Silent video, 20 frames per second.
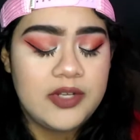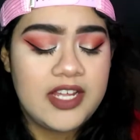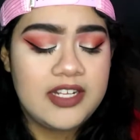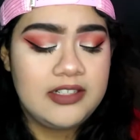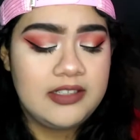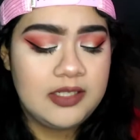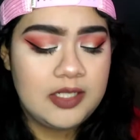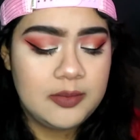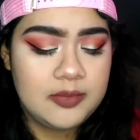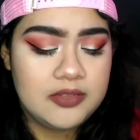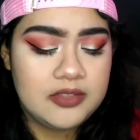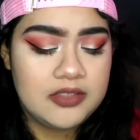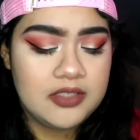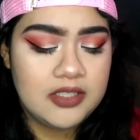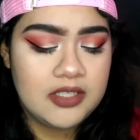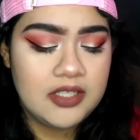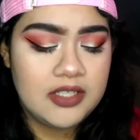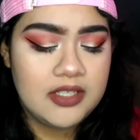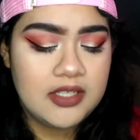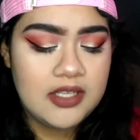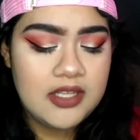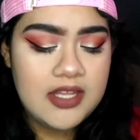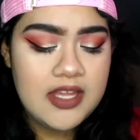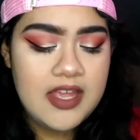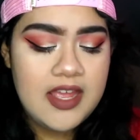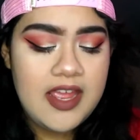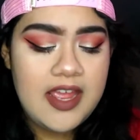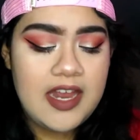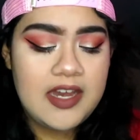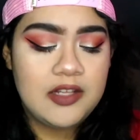red lipstick,
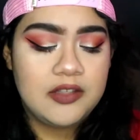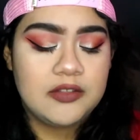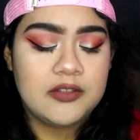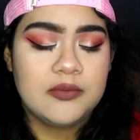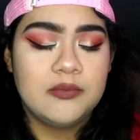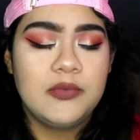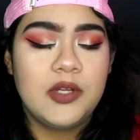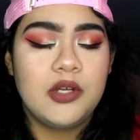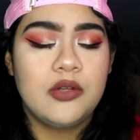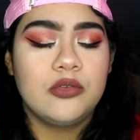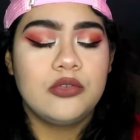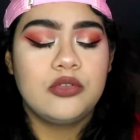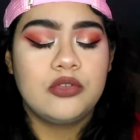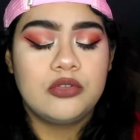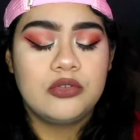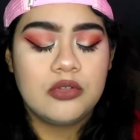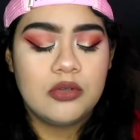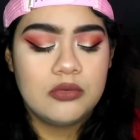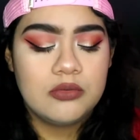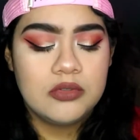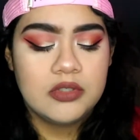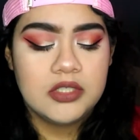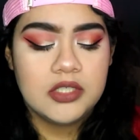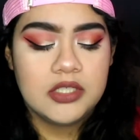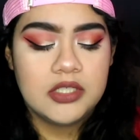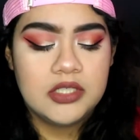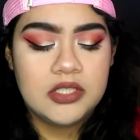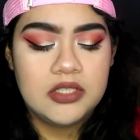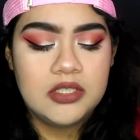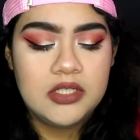and it smells so
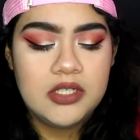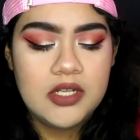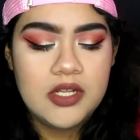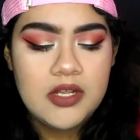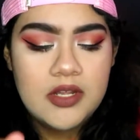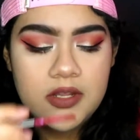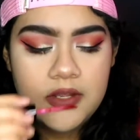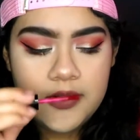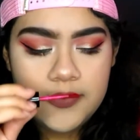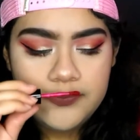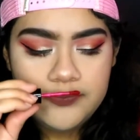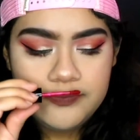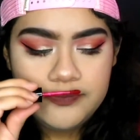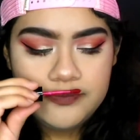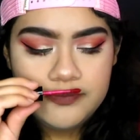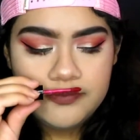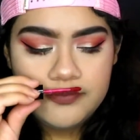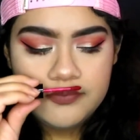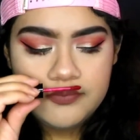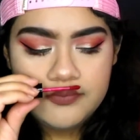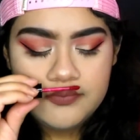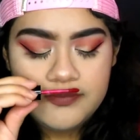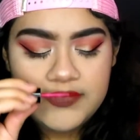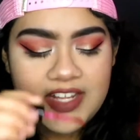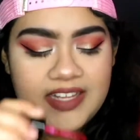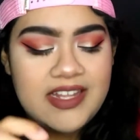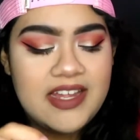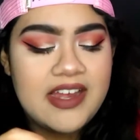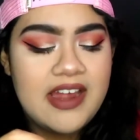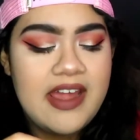good.
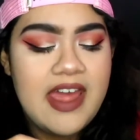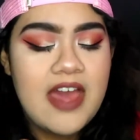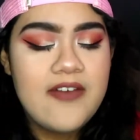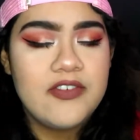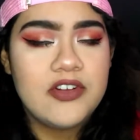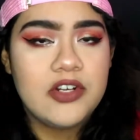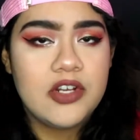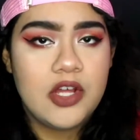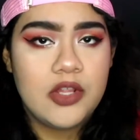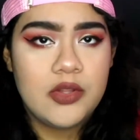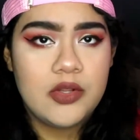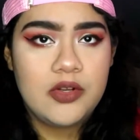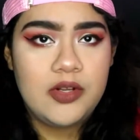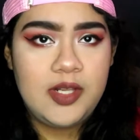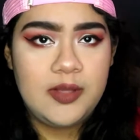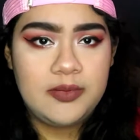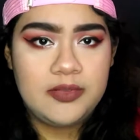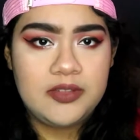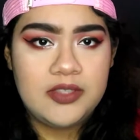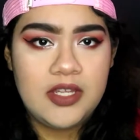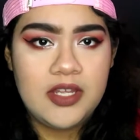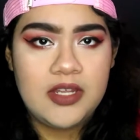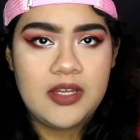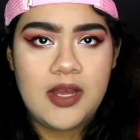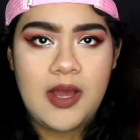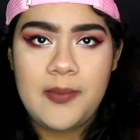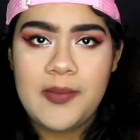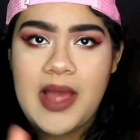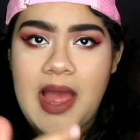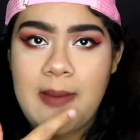Like, I have another lipstick,
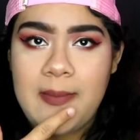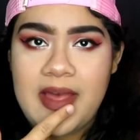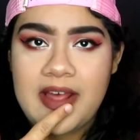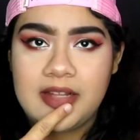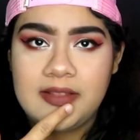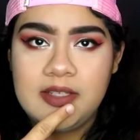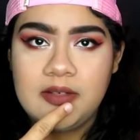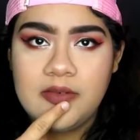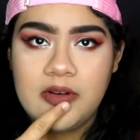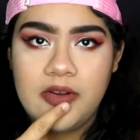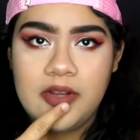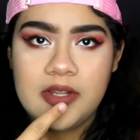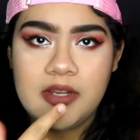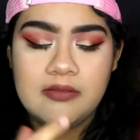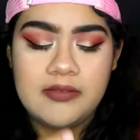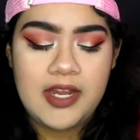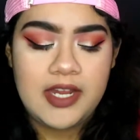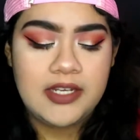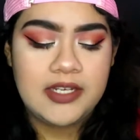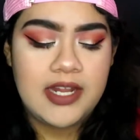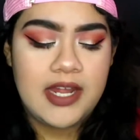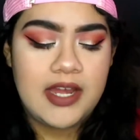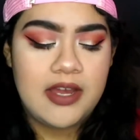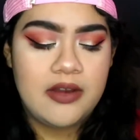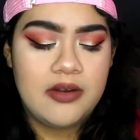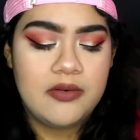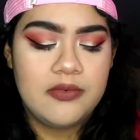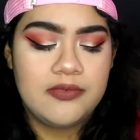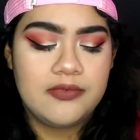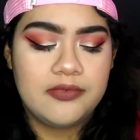I'm actually wearing it right
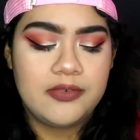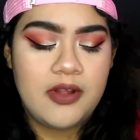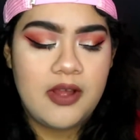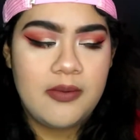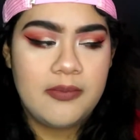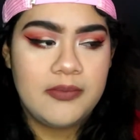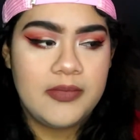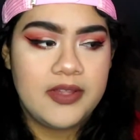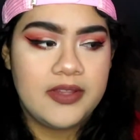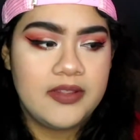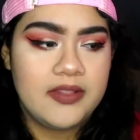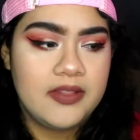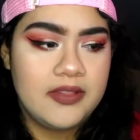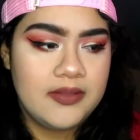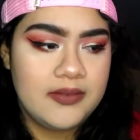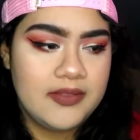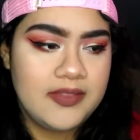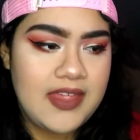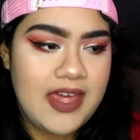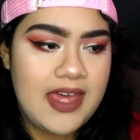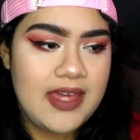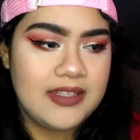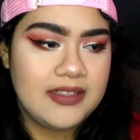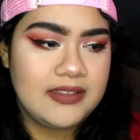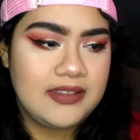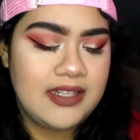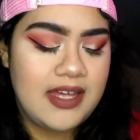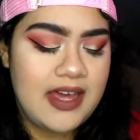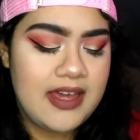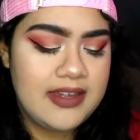now from
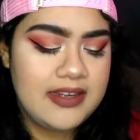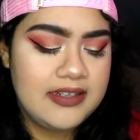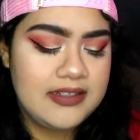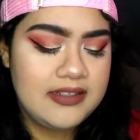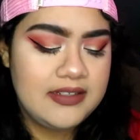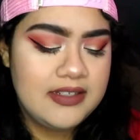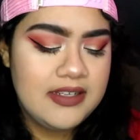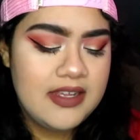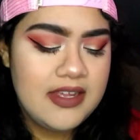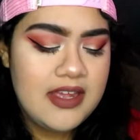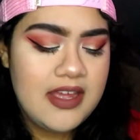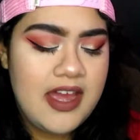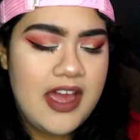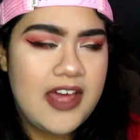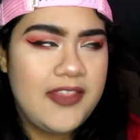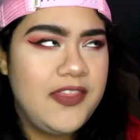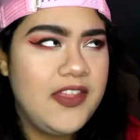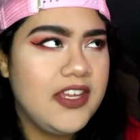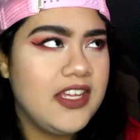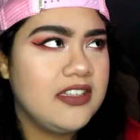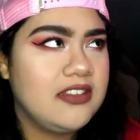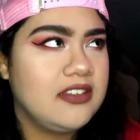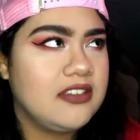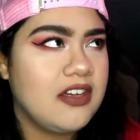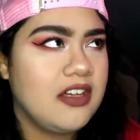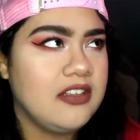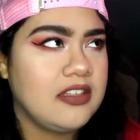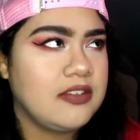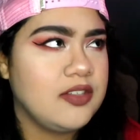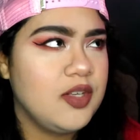that line. I think it's
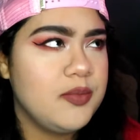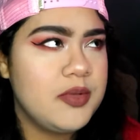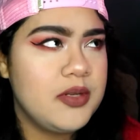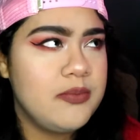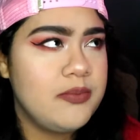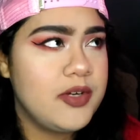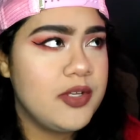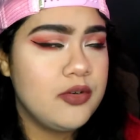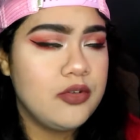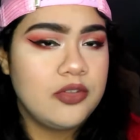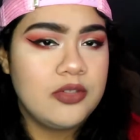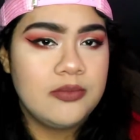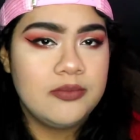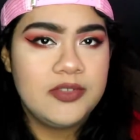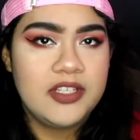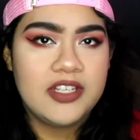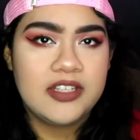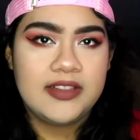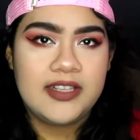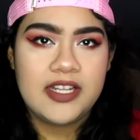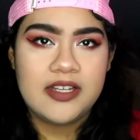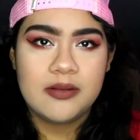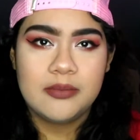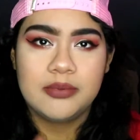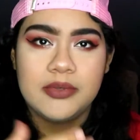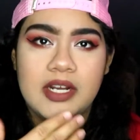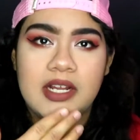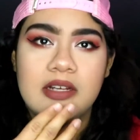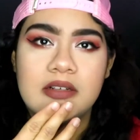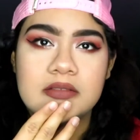called Cinnamon Butt or something. It's like a
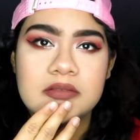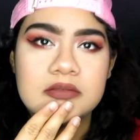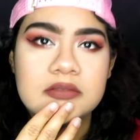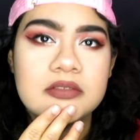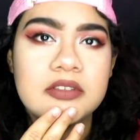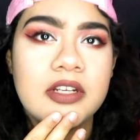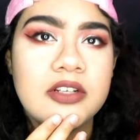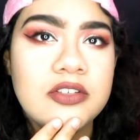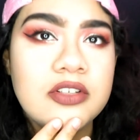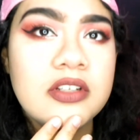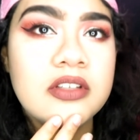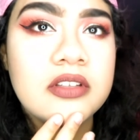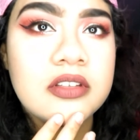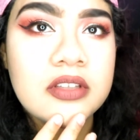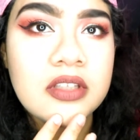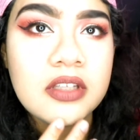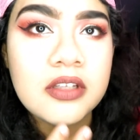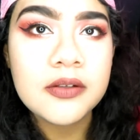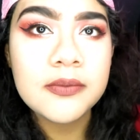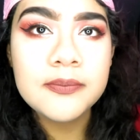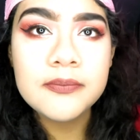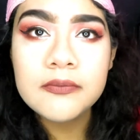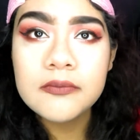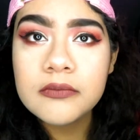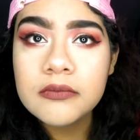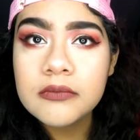brown, as you can see,